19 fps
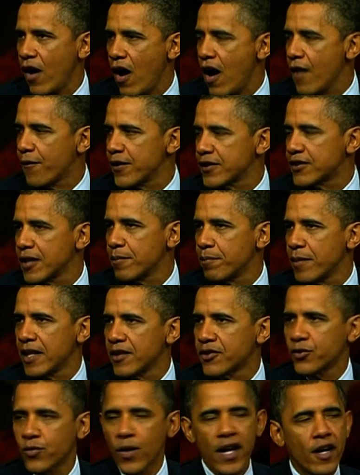office
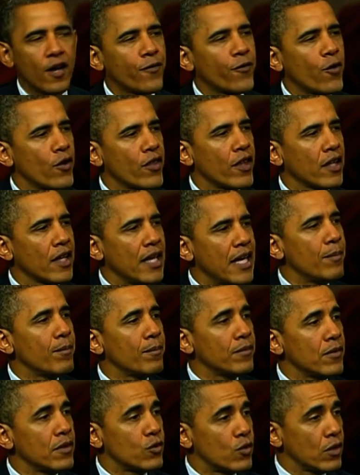administrator for the
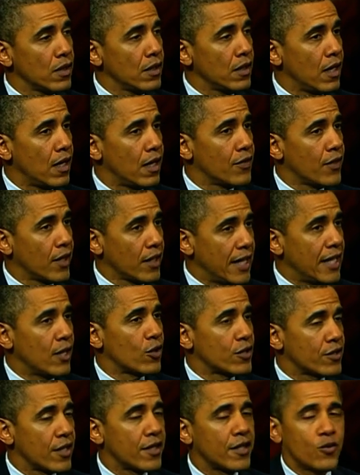
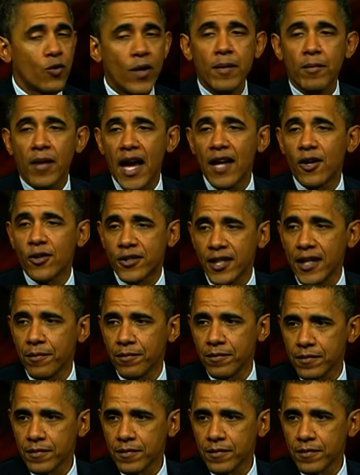leaders of the Dreamliner team.